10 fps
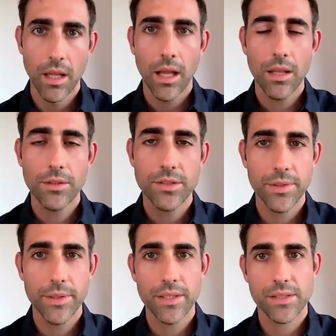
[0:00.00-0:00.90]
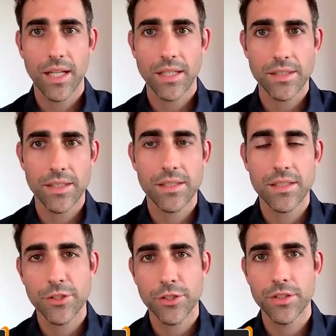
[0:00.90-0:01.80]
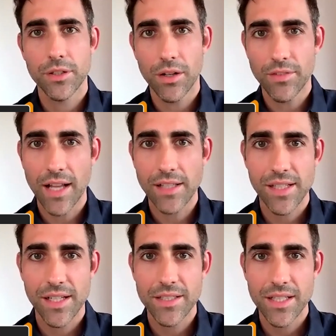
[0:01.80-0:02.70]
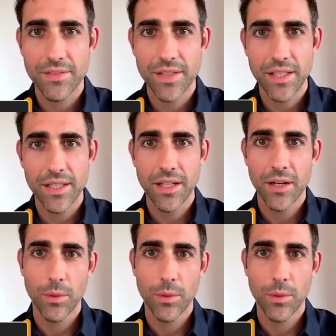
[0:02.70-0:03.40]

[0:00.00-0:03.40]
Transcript: Hello to viewers catching this edition of Assay TV.